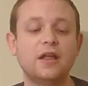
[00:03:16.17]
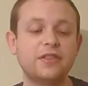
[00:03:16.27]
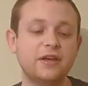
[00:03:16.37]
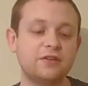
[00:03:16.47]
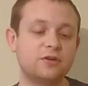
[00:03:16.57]
I
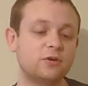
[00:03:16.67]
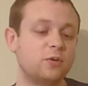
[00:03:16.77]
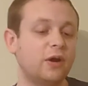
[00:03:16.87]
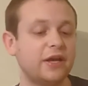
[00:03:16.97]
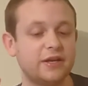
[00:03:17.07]
think it's got
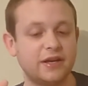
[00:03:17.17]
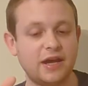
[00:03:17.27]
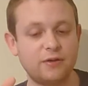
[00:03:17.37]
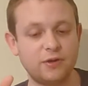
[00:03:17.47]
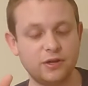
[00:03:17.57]
quite a
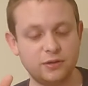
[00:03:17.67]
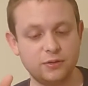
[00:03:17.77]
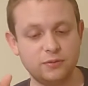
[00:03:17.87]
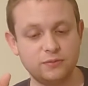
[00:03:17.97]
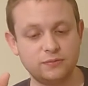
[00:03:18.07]
narrow